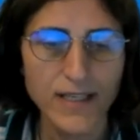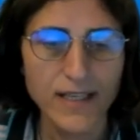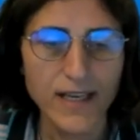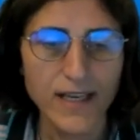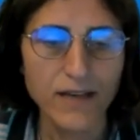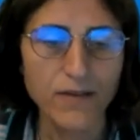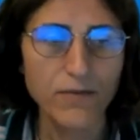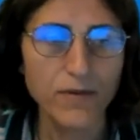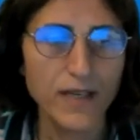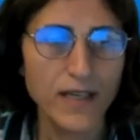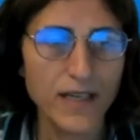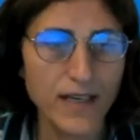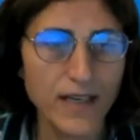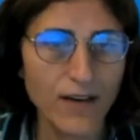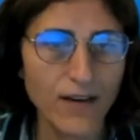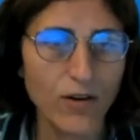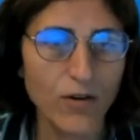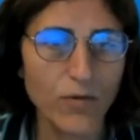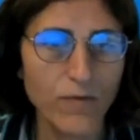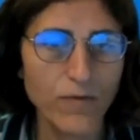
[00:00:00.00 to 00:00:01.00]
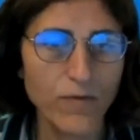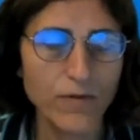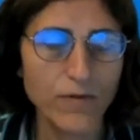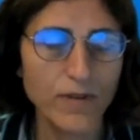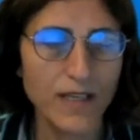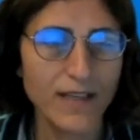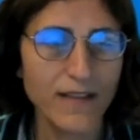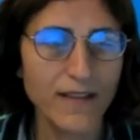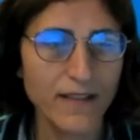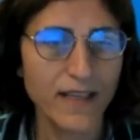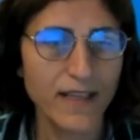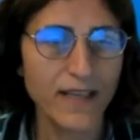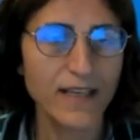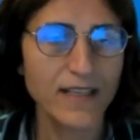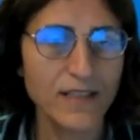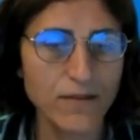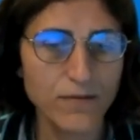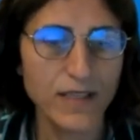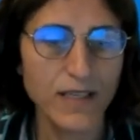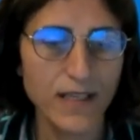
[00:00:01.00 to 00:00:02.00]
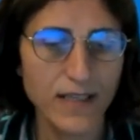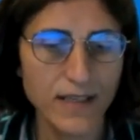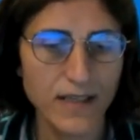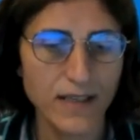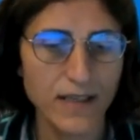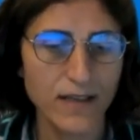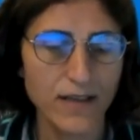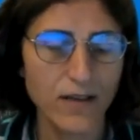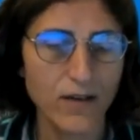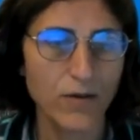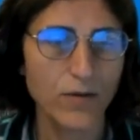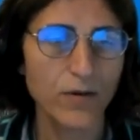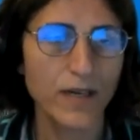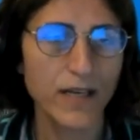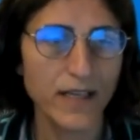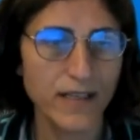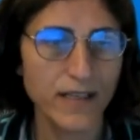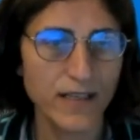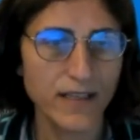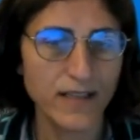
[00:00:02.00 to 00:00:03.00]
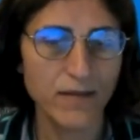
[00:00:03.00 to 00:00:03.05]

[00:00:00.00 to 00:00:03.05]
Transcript: And we are hopeful that next week already at the